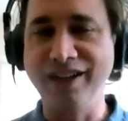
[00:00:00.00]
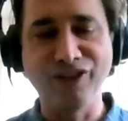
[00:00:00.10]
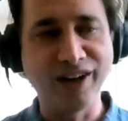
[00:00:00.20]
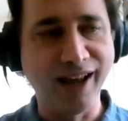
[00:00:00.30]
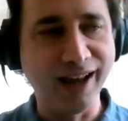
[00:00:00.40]

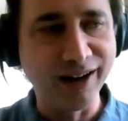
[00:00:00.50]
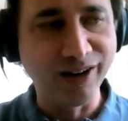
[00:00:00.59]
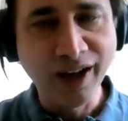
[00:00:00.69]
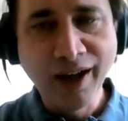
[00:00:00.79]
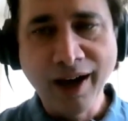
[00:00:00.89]
dividend
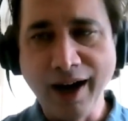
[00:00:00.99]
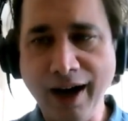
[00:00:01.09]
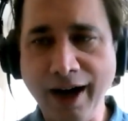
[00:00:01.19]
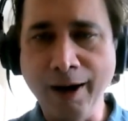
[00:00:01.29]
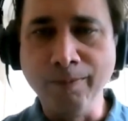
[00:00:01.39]
mm-hmm.
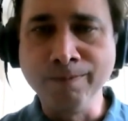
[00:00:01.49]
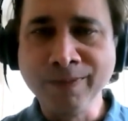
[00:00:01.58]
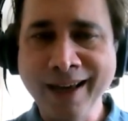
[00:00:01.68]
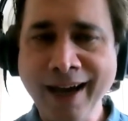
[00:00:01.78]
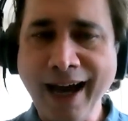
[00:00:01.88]
um,
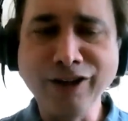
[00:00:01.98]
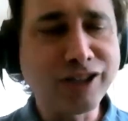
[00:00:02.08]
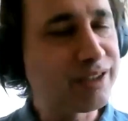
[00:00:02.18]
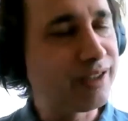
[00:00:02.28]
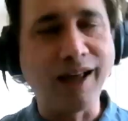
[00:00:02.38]
i'd
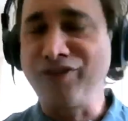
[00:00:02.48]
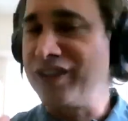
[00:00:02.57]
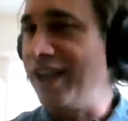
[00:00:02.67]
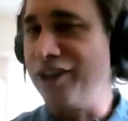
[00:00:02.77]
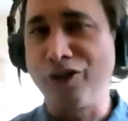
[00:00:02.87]
just love
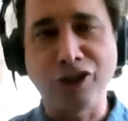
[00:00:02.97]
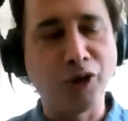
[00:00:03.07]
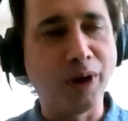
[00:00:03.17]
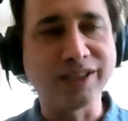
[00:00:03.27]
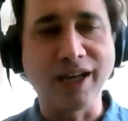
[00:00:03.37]
to get your
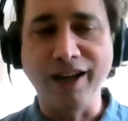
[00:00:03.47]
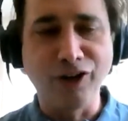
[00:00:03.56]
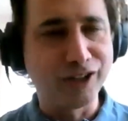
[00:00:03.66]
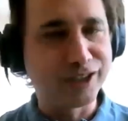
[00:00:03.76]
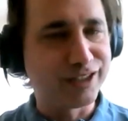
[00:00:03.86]
thoughts I, I,
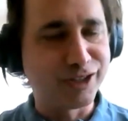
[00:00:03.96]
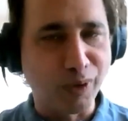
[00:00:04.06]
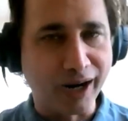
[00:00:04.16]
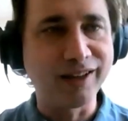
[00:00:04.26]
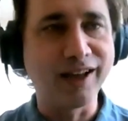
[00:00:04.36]
know this isn't
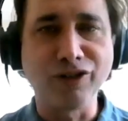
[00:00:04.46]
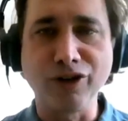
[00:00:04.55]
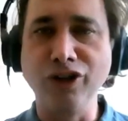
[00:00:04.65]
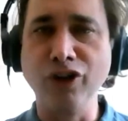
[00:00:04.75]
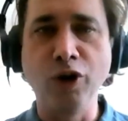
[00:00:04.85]
directly under
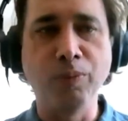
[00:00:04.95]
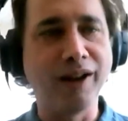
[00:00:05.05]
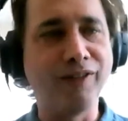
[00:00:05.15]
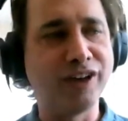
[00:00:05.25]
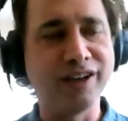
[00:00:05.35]
you but
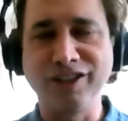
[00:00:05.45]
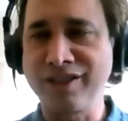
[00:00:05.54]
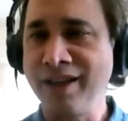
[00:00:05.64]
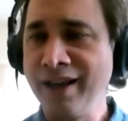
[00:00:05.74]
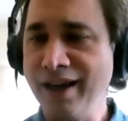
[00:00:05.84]
if you could
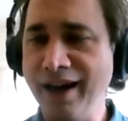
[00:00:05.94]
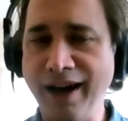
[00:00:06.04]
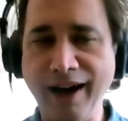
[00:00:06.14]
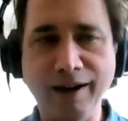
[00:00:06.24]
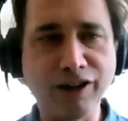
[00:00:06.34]
just
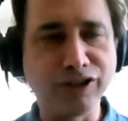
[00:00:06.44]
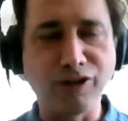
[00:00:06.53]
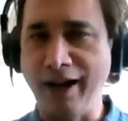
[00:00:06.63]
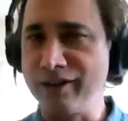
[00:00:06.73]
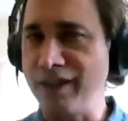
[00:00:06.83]
because uh, you're
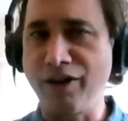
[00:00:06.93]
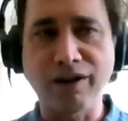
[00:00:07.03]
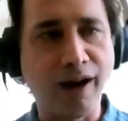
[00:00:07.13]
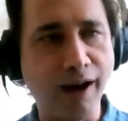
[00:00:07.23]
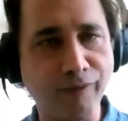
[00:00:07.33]
out there
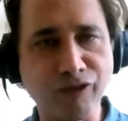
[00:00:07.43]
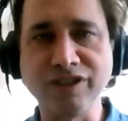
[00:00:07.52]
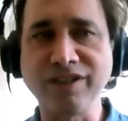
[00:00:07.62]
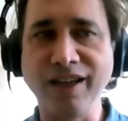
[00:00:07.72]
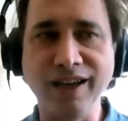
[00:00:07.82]
at
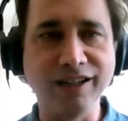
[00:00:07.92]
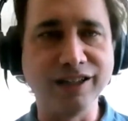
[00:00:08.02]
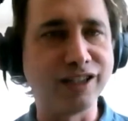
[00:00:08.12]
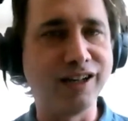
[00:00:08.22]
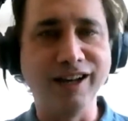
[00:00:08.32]

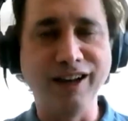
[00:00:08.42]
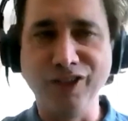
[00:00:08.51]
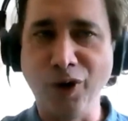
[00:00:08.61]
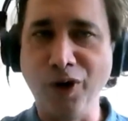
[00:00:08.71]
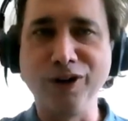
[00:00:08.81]
conferences and in
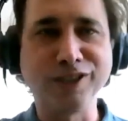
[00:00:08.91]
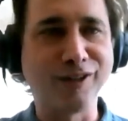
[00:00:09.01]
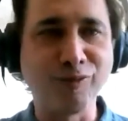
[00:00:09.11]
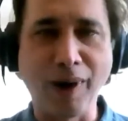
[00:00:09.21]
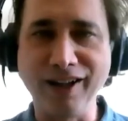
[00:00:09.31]
the halls
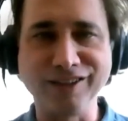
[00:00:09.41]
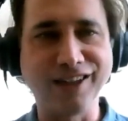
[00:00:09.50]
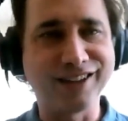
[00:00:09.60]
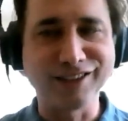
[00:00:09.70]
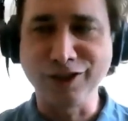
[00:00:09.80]
of
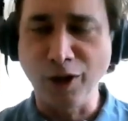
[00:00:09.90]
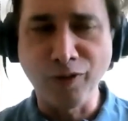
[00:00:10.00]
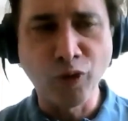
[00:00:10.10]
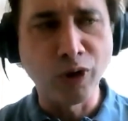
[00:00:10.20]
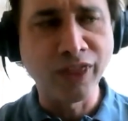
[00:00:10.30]
politics and so
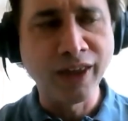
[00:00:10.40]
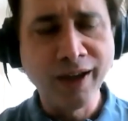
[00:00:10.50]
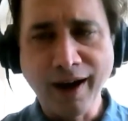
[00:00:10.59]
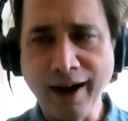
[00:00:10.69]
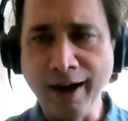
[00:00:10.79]
forth
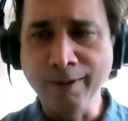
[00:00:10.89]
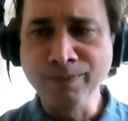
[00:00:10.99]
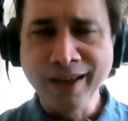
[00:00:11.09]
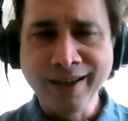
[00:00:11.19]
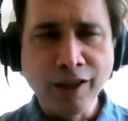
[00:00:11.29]
um,
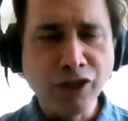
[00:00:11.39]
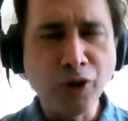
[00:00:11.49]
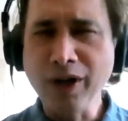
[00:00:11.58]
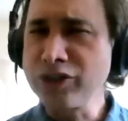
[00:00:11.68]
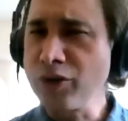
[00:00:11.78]

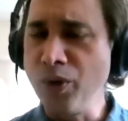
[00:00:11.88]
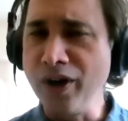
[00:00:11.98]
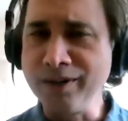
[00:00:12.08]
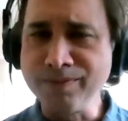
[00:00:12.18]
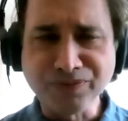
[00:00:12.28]
Thoughts
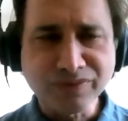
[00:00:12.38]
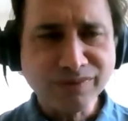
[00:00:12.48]
on